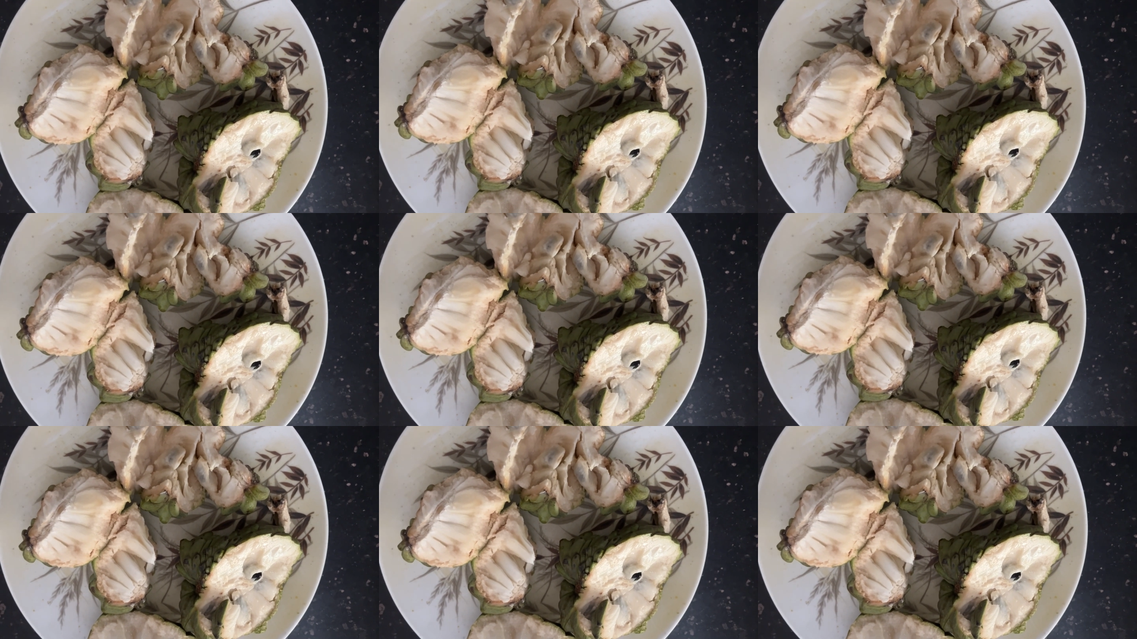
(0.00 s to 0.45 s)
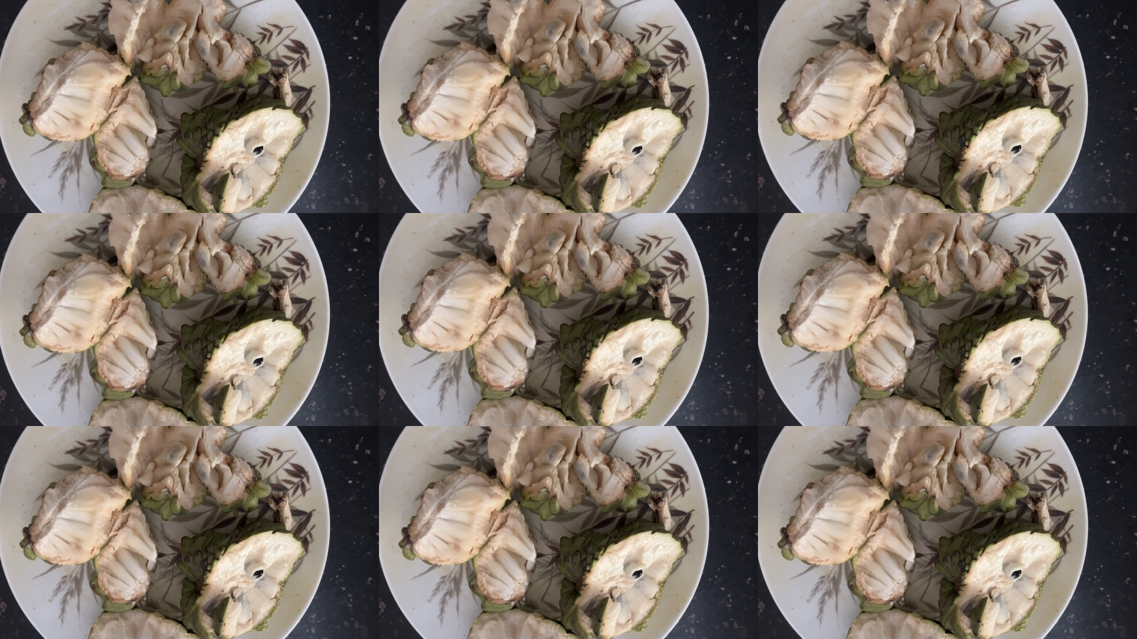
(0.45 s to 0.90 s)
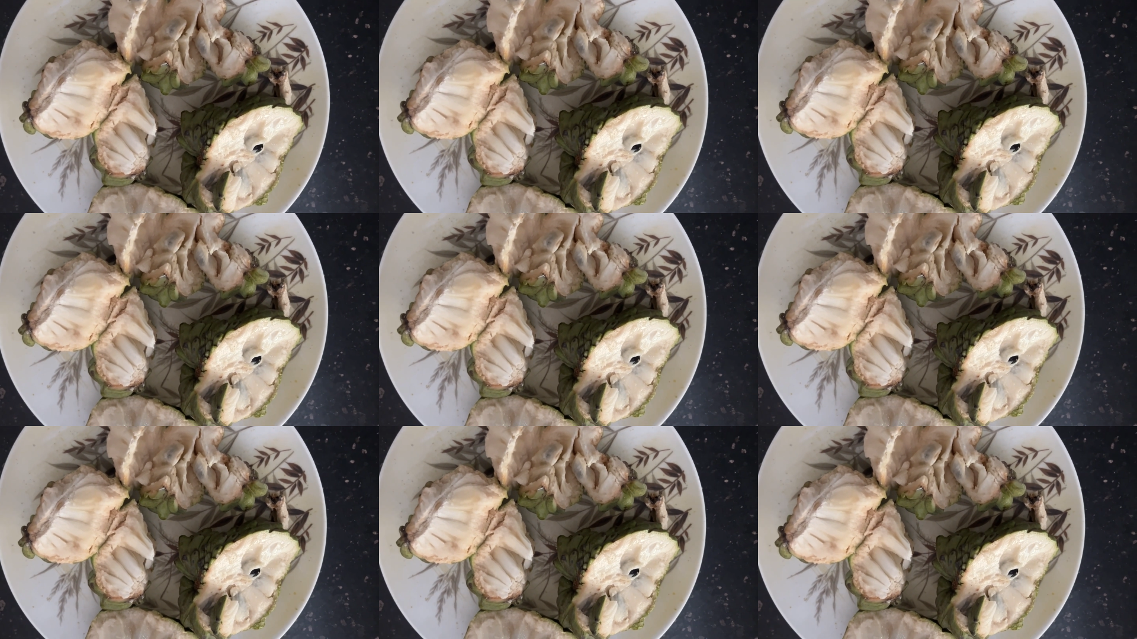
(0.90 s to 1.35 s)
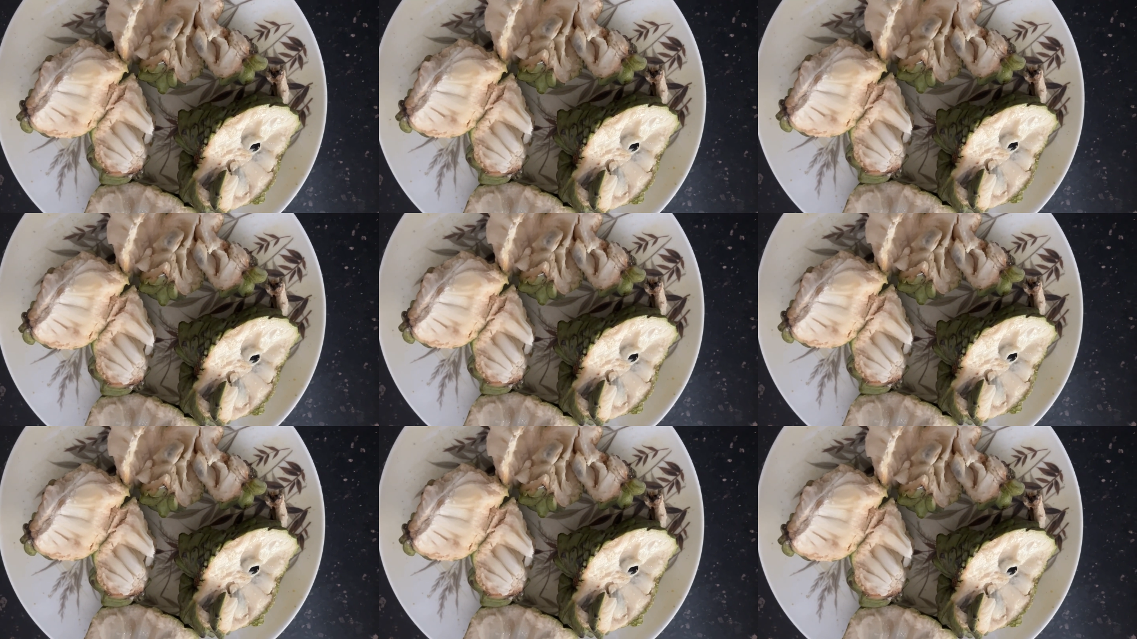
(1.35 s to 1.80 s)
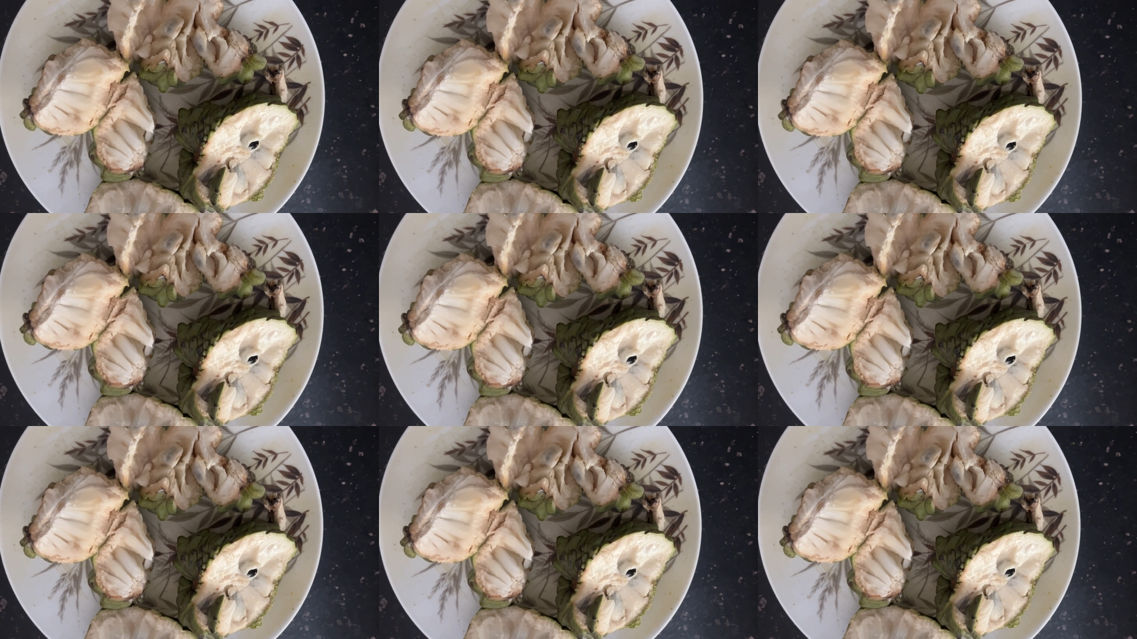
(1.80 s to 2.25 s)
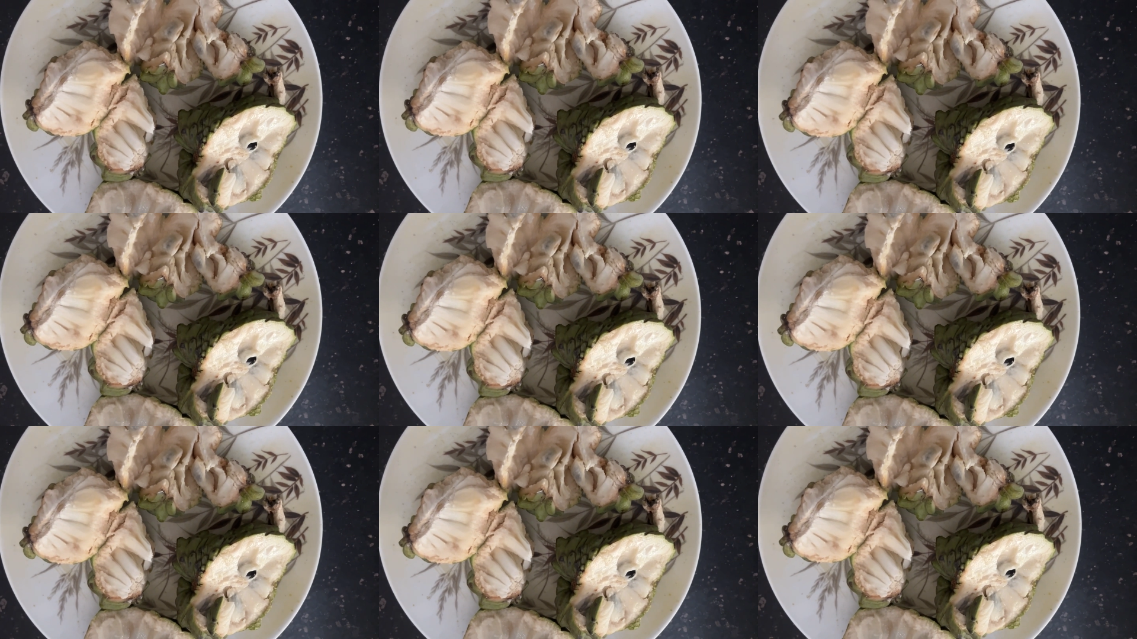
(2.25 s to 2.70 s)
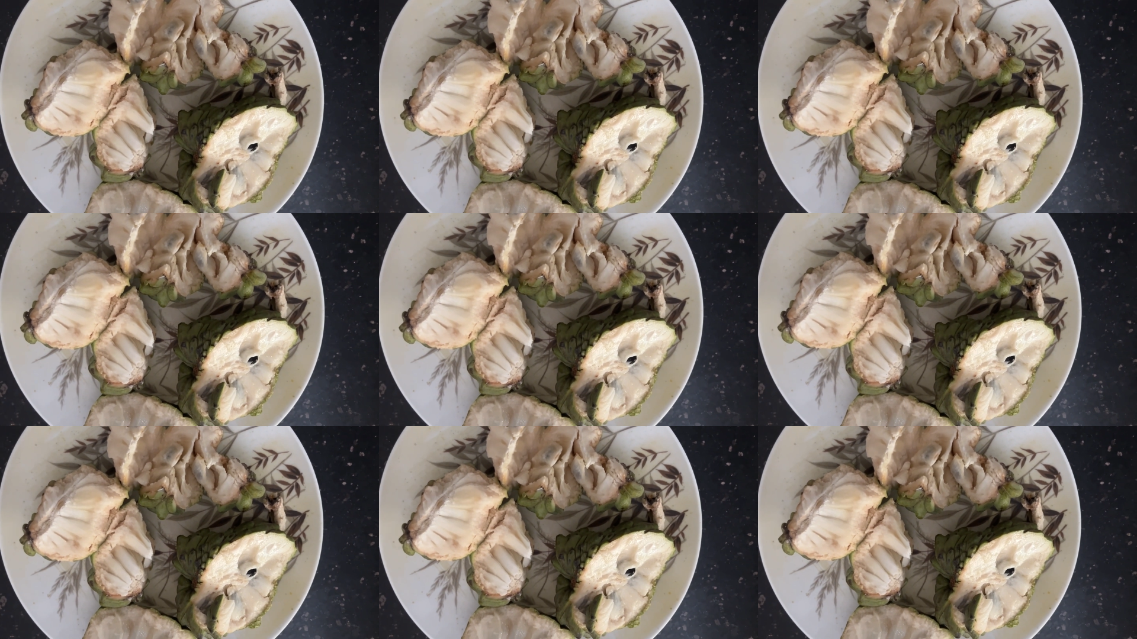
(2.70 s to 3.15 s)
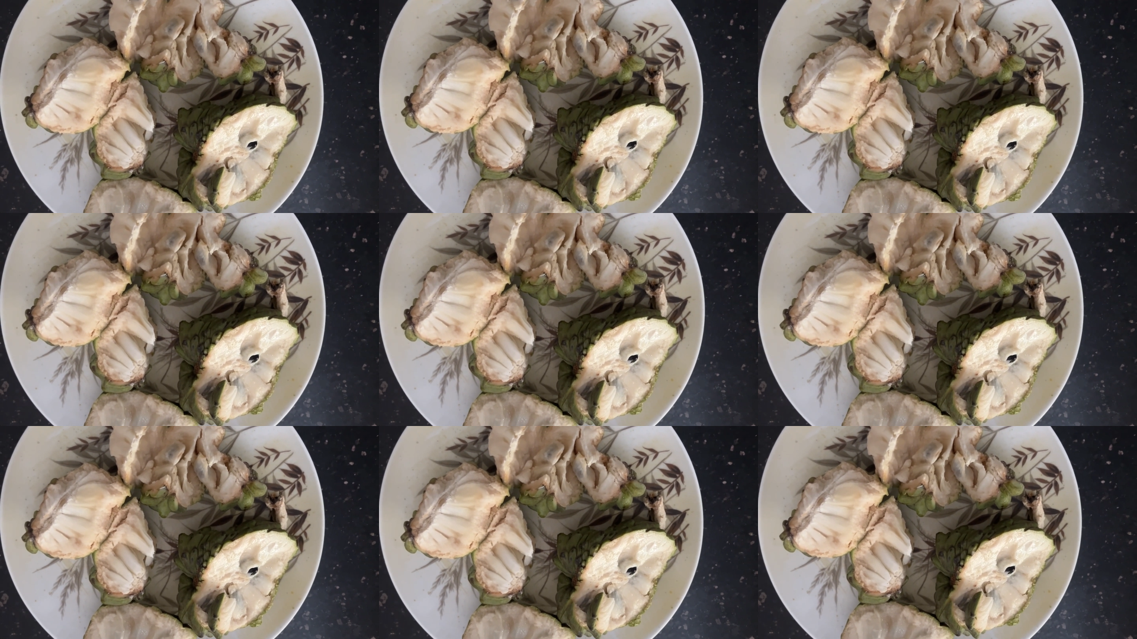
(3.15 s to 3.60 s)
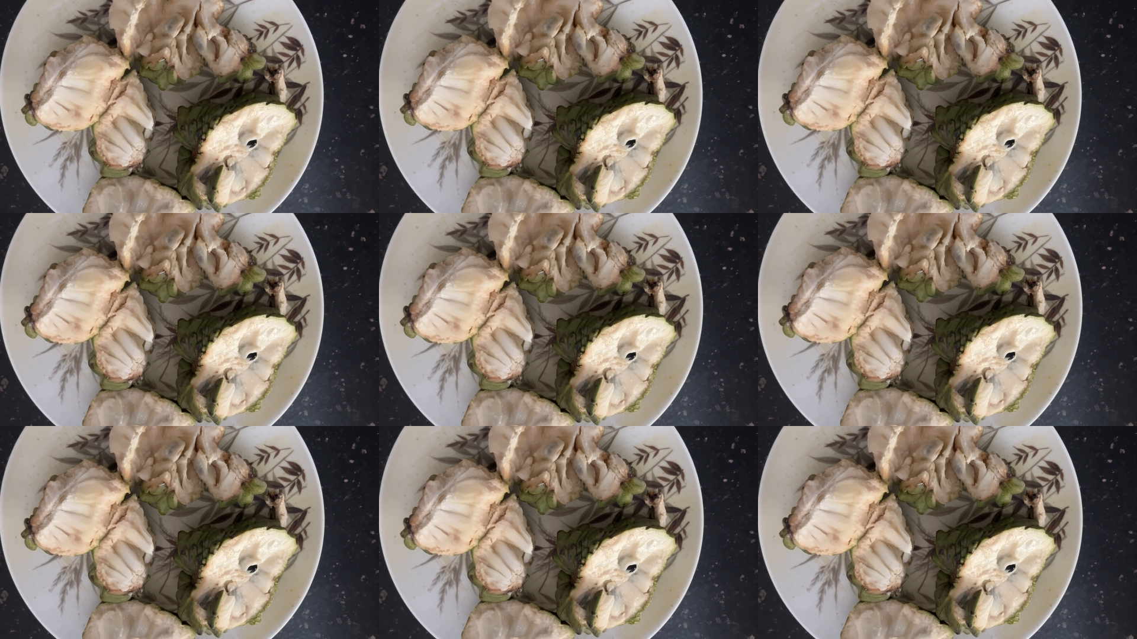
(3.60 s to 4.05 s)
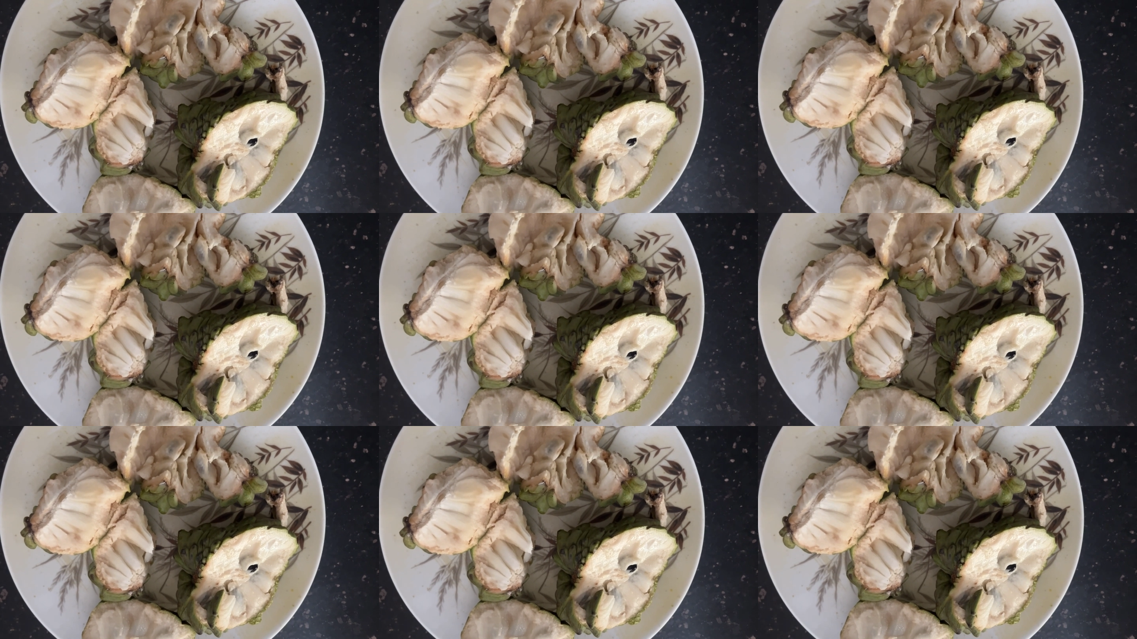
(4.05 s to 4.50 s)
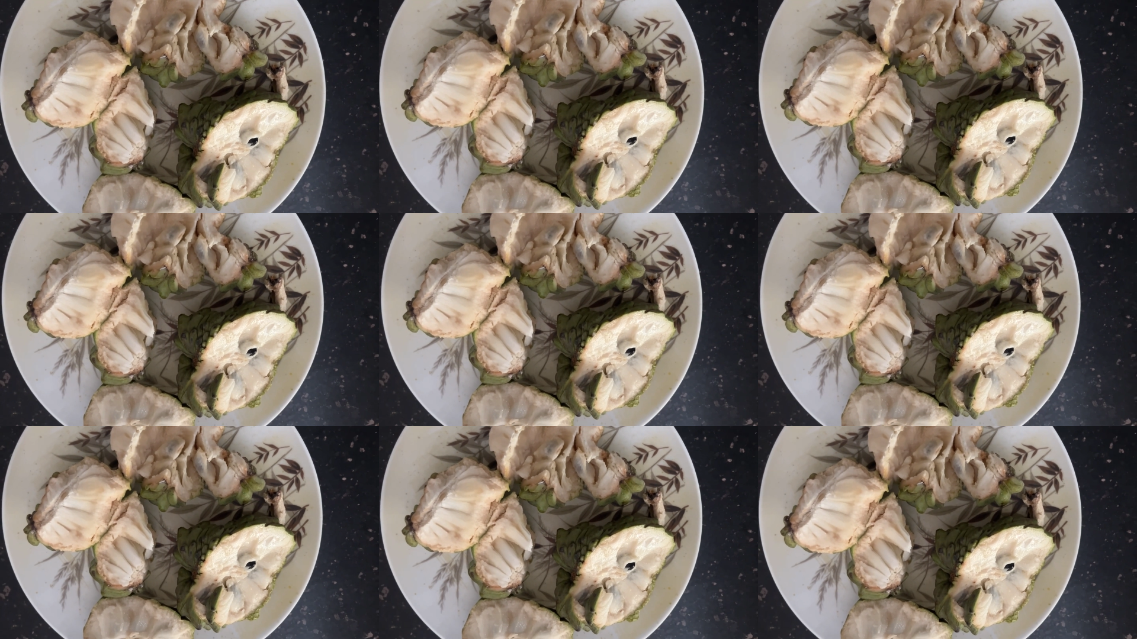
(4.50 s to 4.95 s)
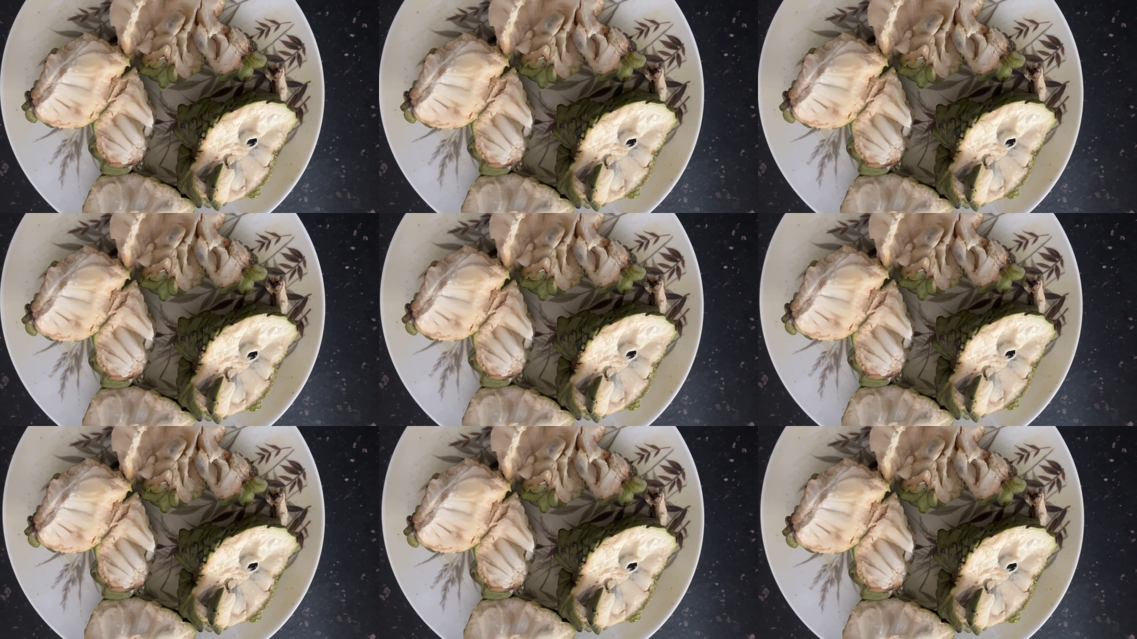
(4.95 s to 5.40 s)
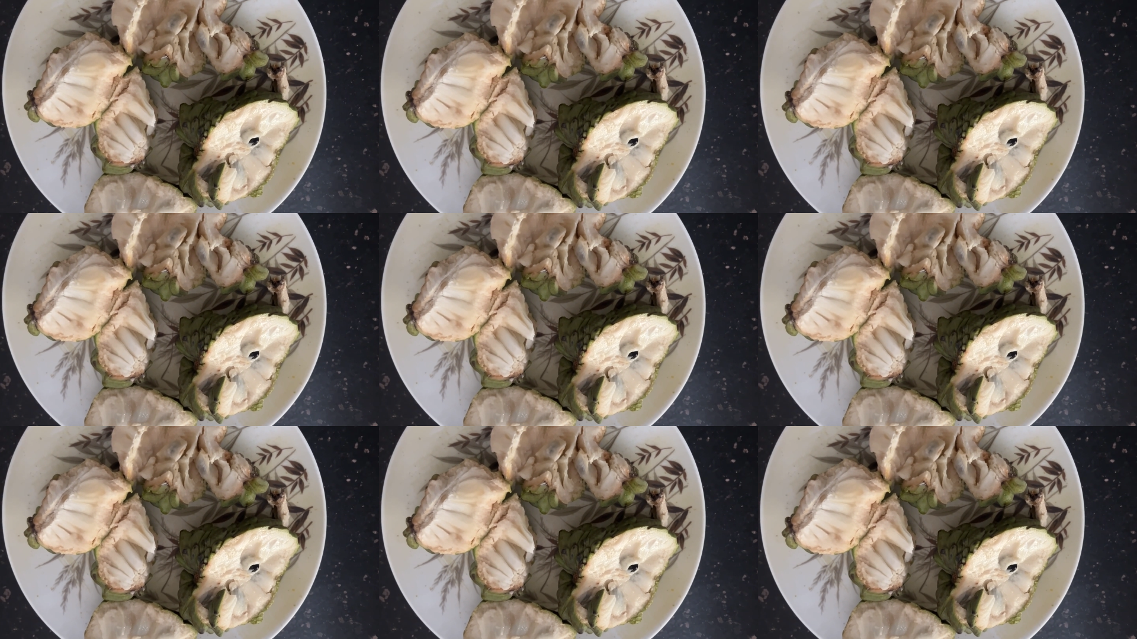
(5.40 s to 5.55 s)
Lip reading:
No face is visible, so there are no lips to read.